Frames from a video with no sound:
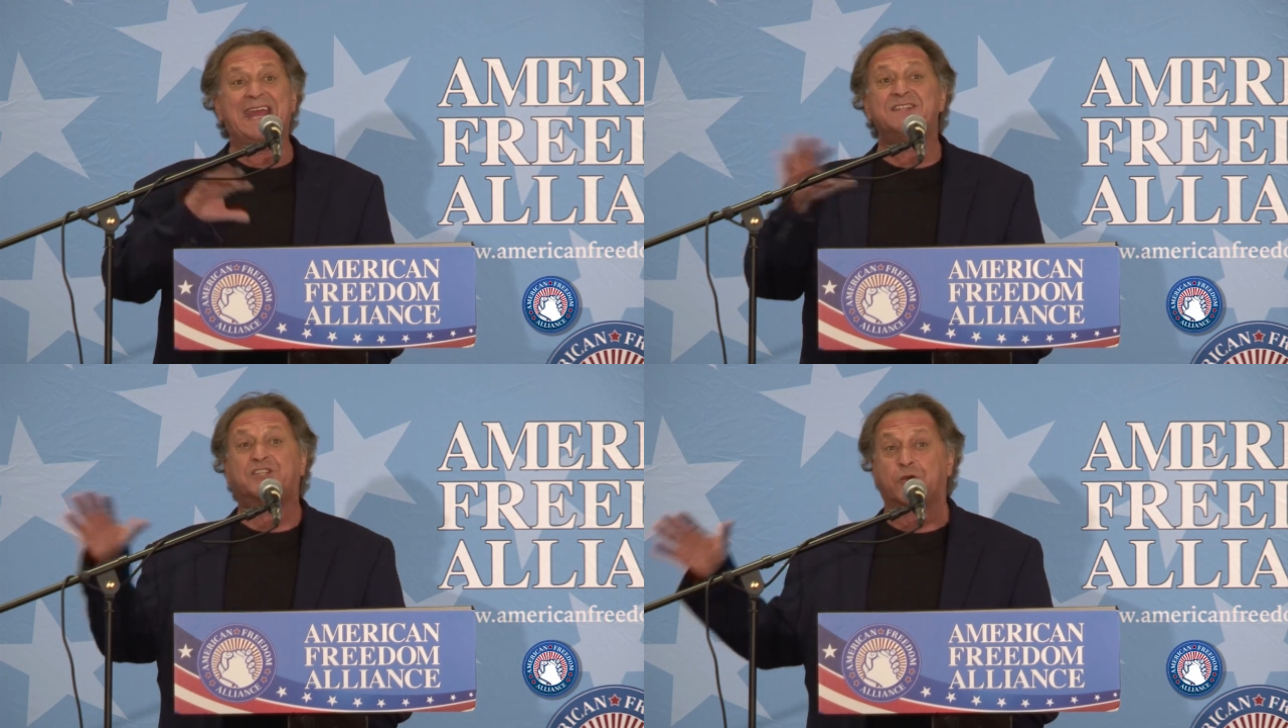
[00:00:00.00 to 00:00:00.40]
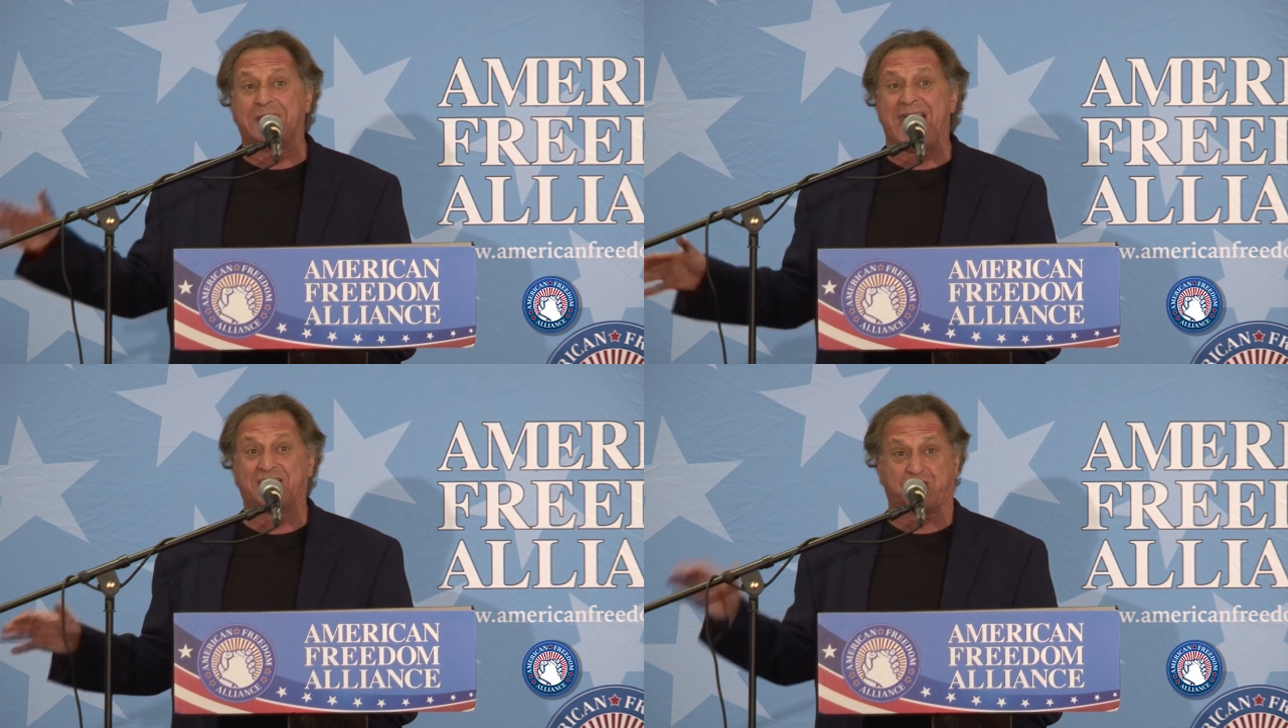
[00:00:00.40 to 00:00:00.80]

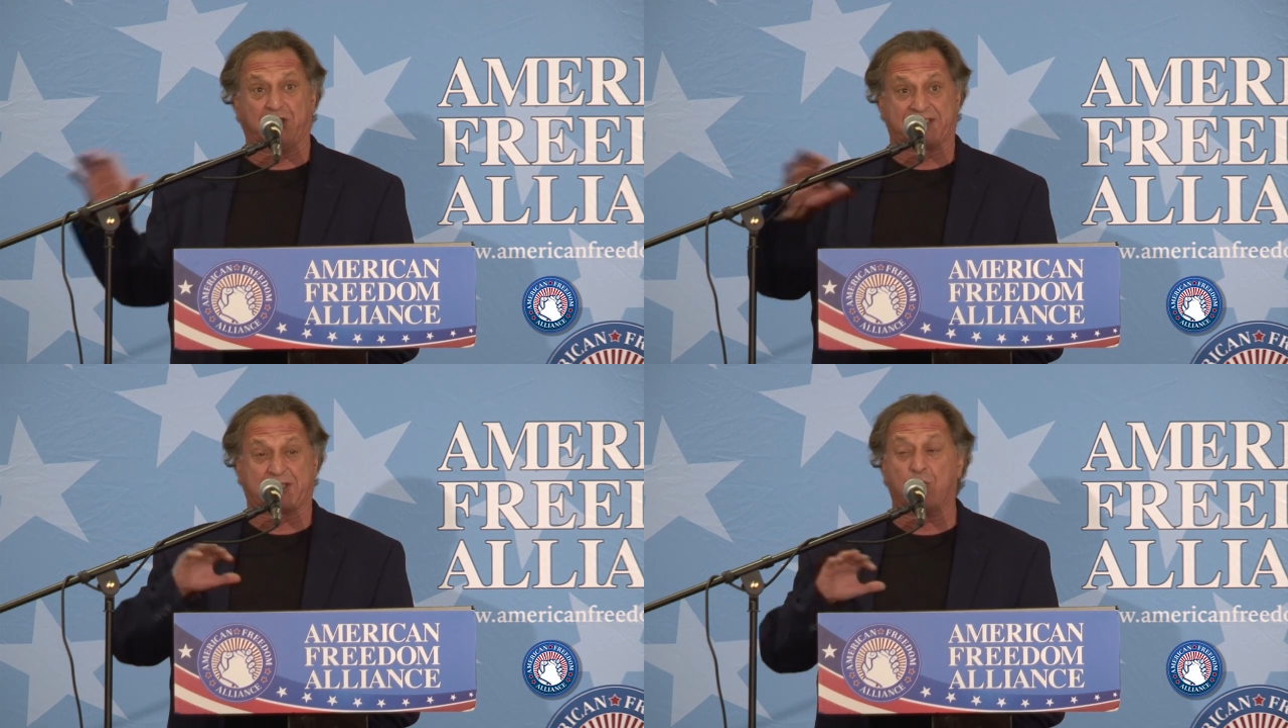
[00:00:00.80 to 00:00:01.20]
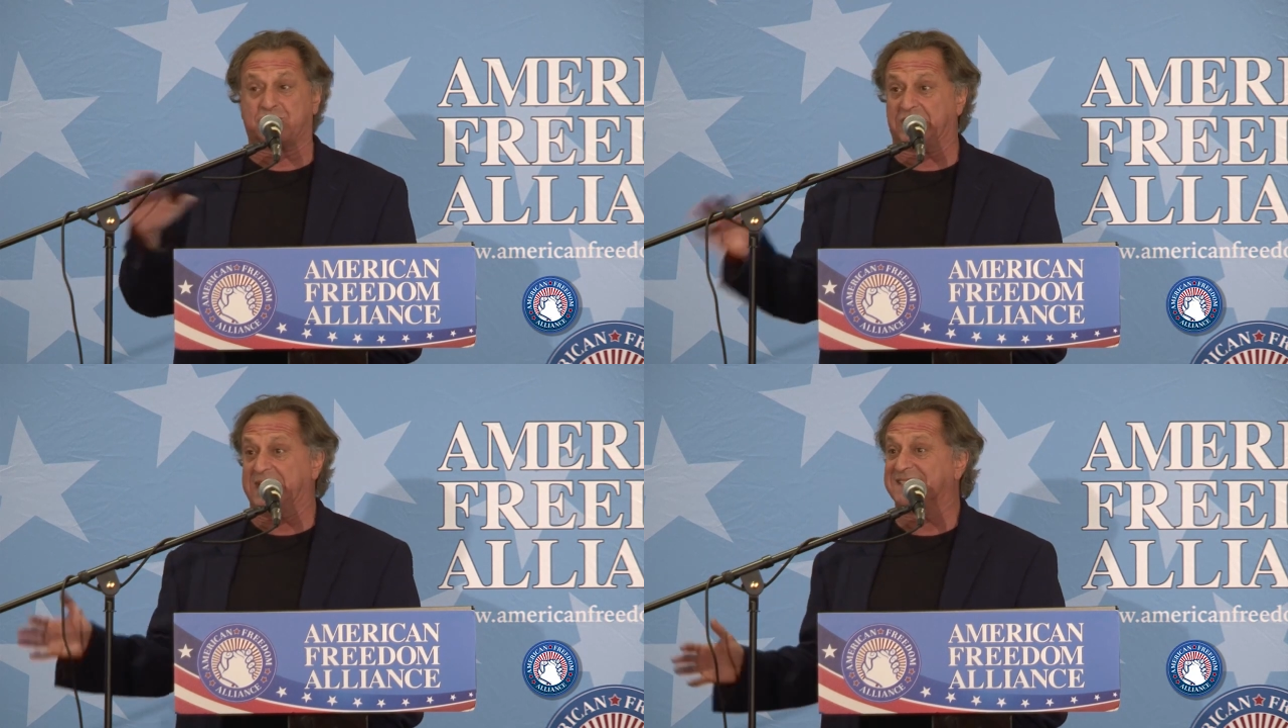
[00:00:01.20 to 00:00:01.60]
international
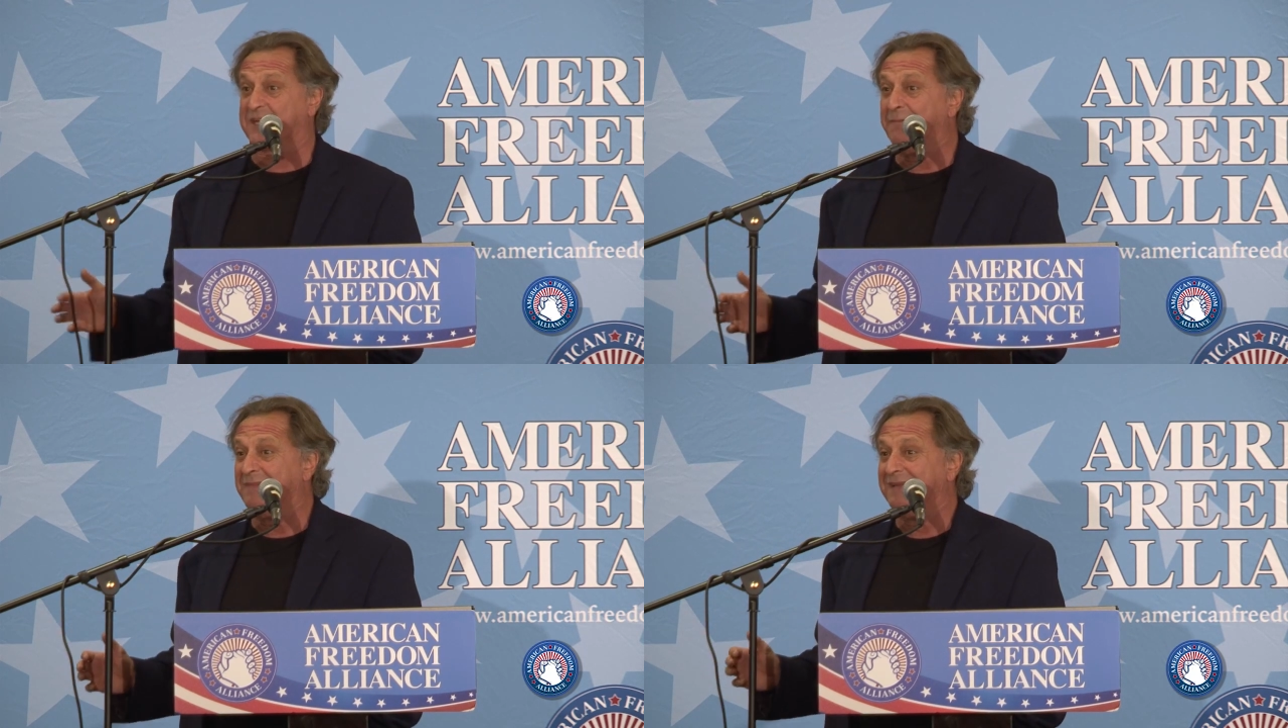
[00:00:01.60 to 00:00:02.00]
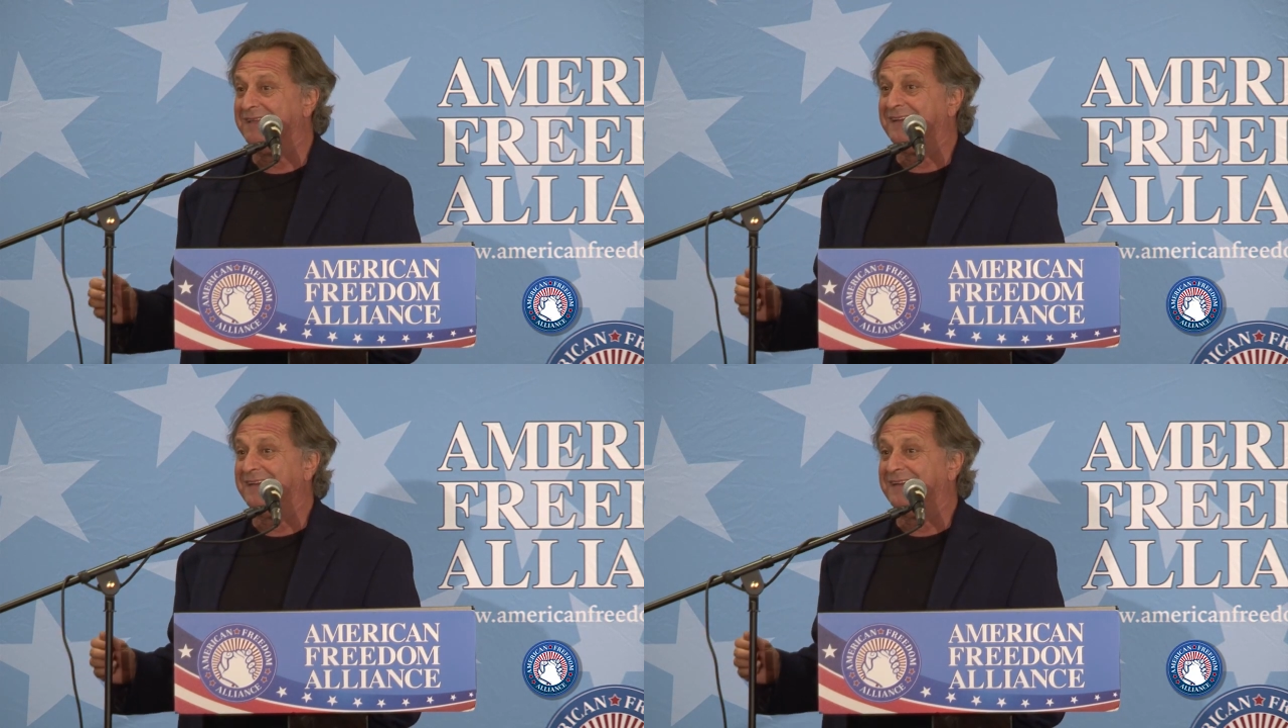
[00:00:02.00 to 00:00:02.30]
socialism,